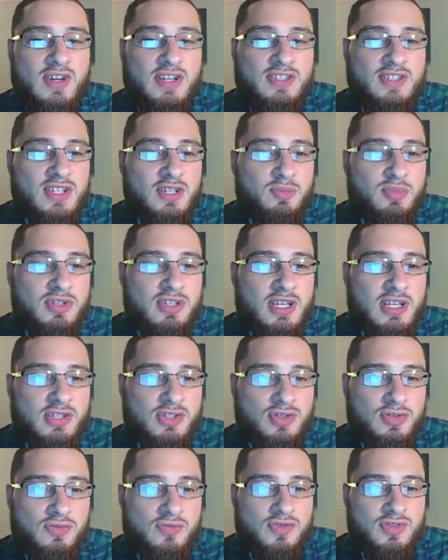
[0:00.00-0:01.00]
resting
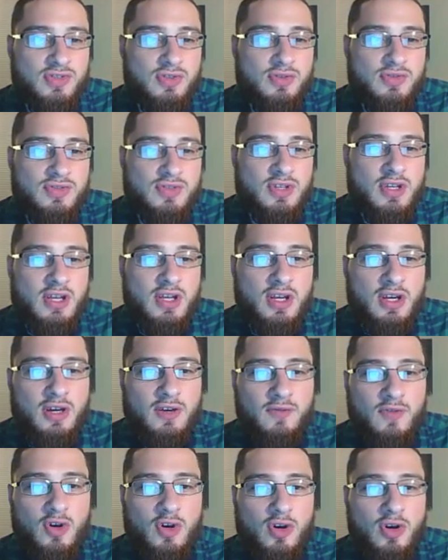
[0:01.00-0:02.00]
potential results
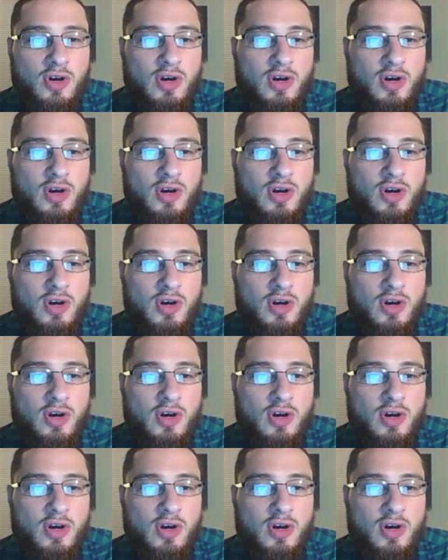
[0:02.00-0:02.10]
of,